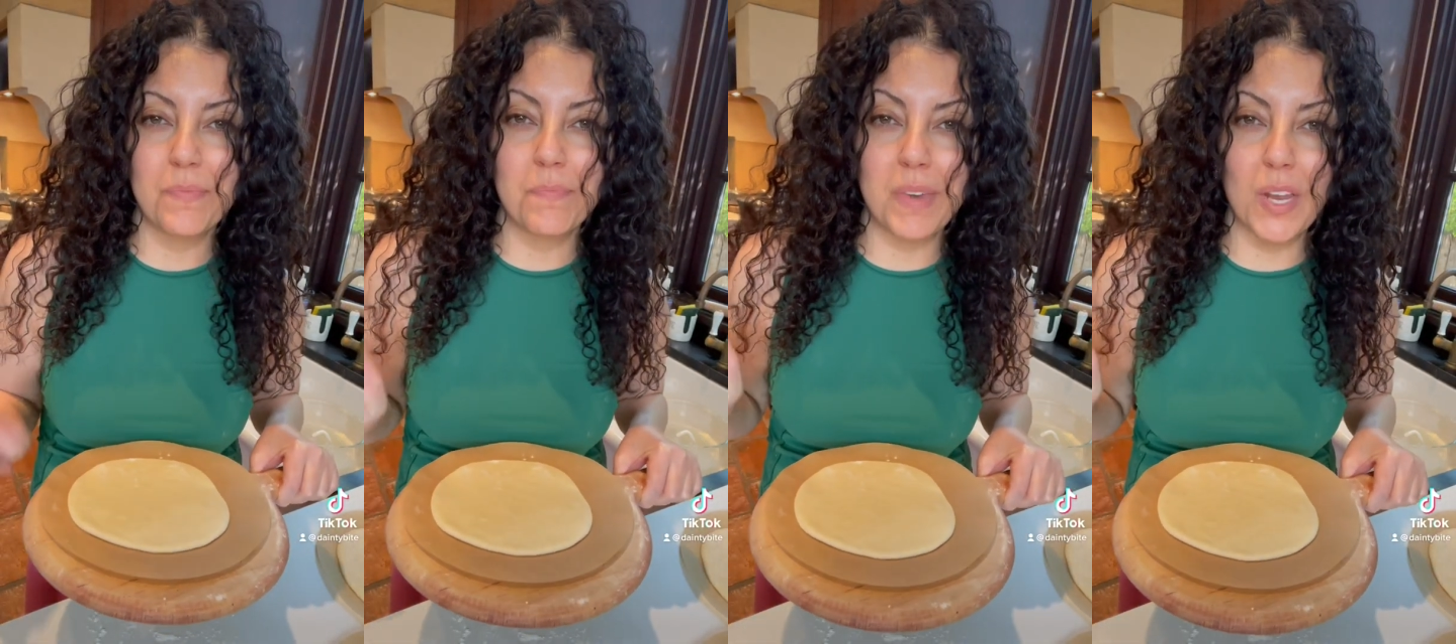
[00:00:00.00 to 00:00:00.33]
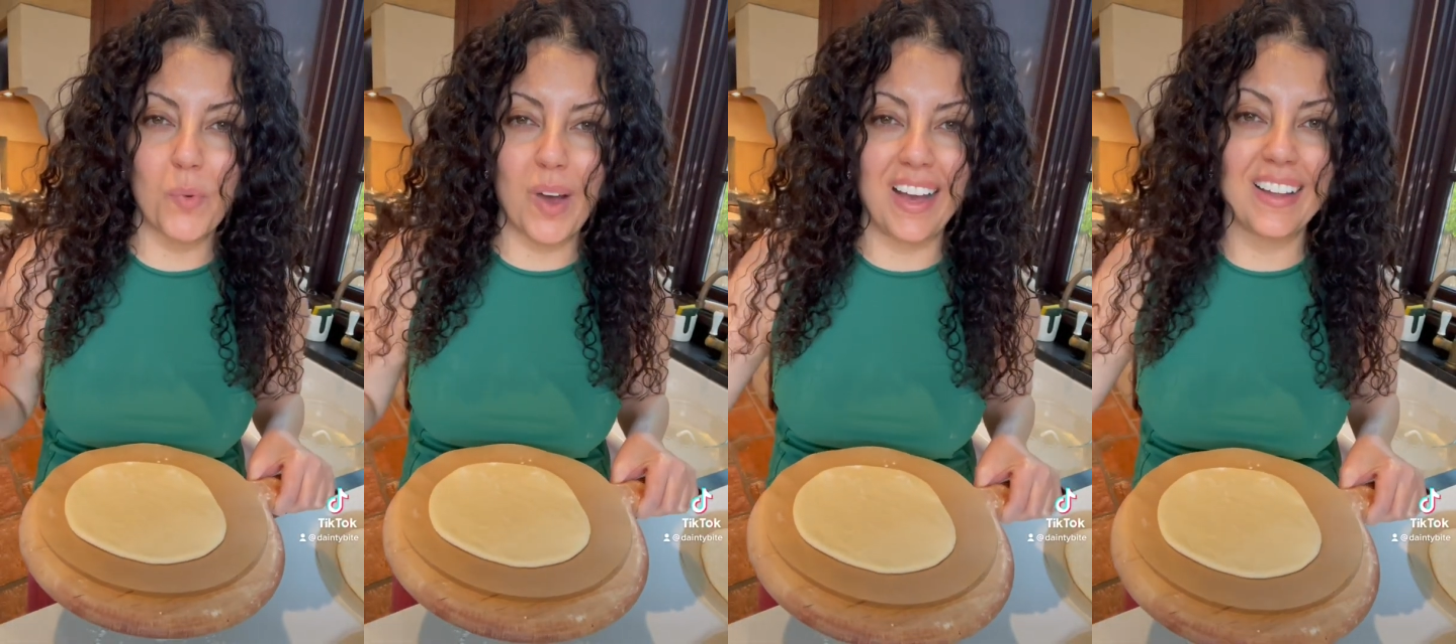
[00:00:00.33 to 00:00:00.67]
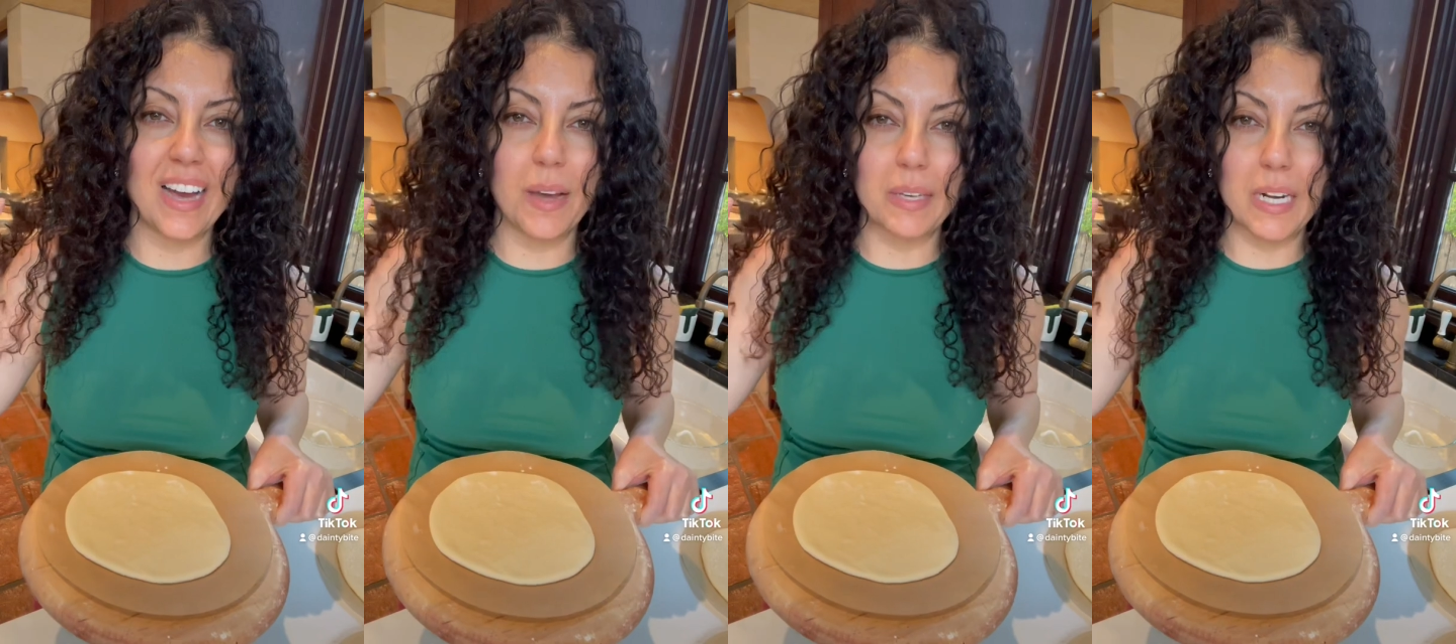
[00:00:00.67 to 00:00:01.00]

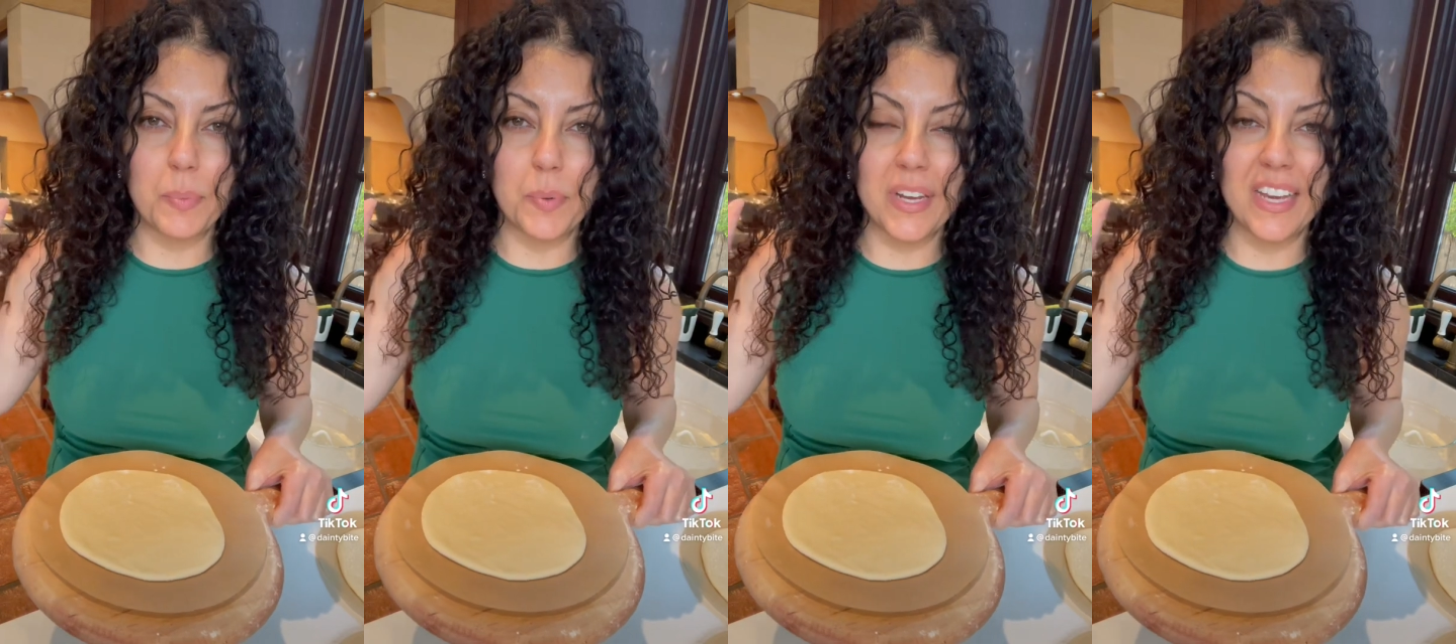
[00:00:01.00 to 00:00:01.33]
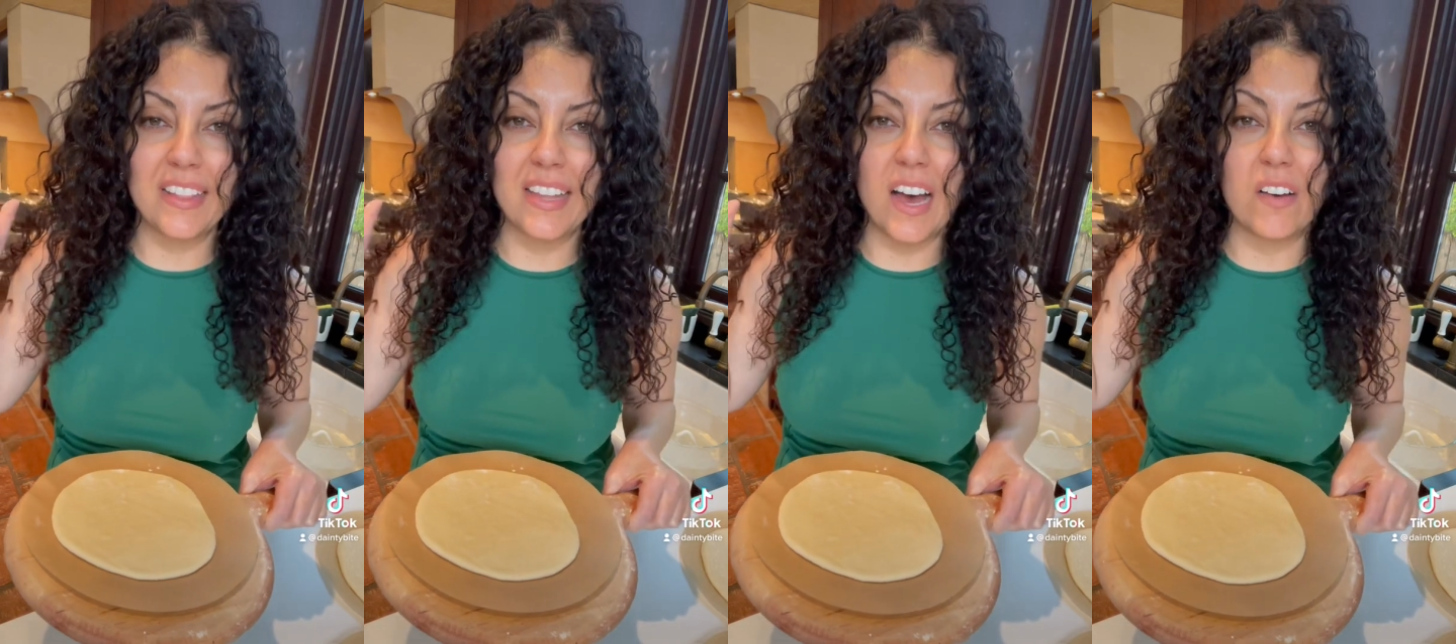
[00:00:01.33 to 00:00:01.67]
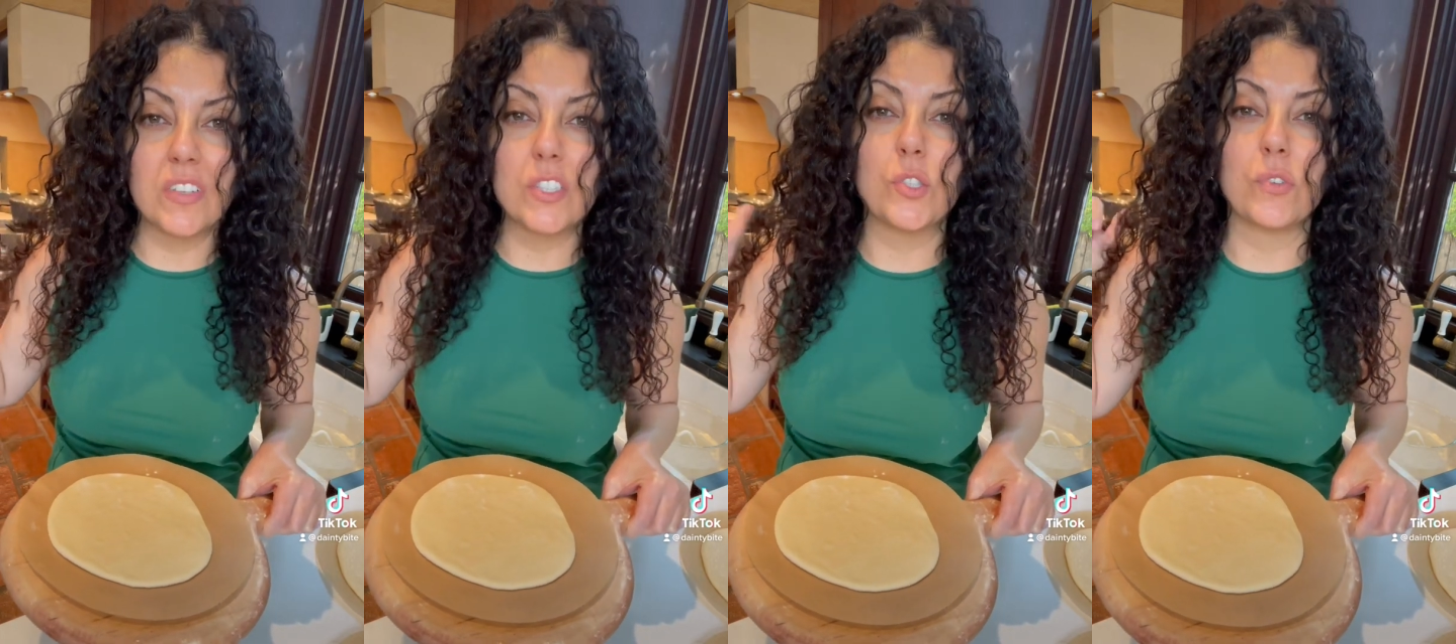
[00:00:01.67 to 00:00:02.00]
Meanwhile, I'm gonna preheat the
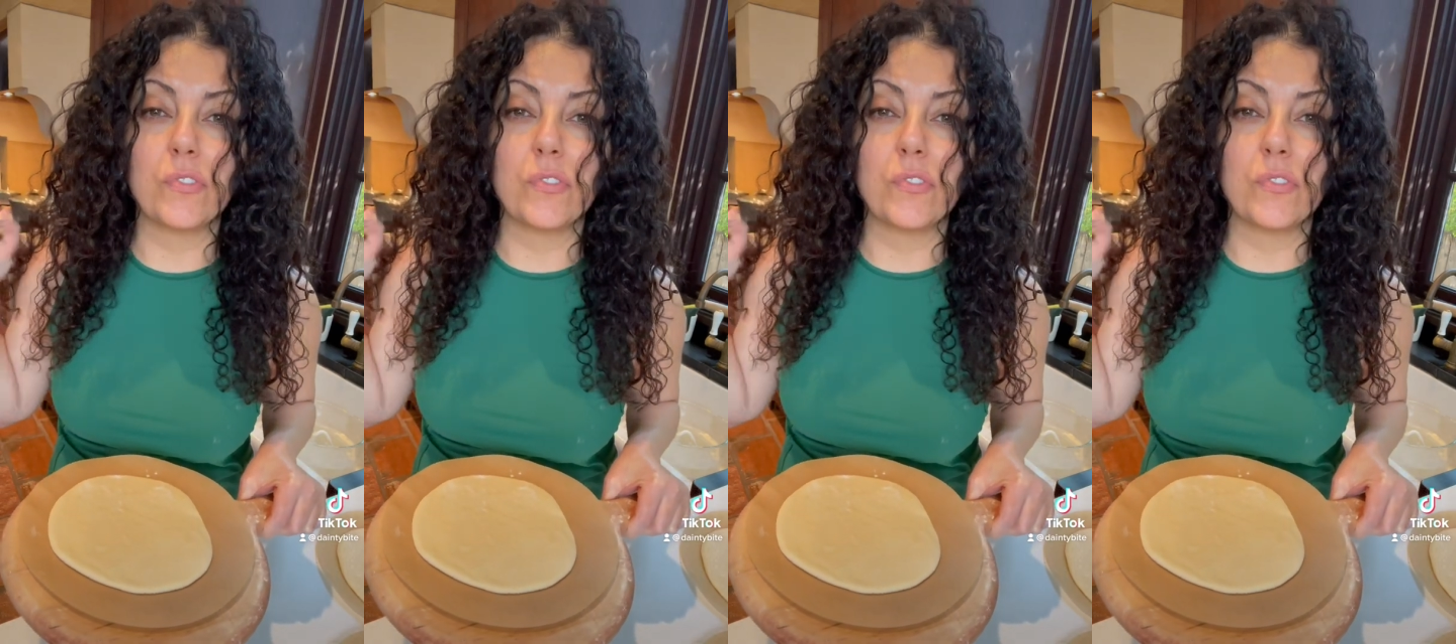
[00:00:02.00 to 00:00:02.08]
oven to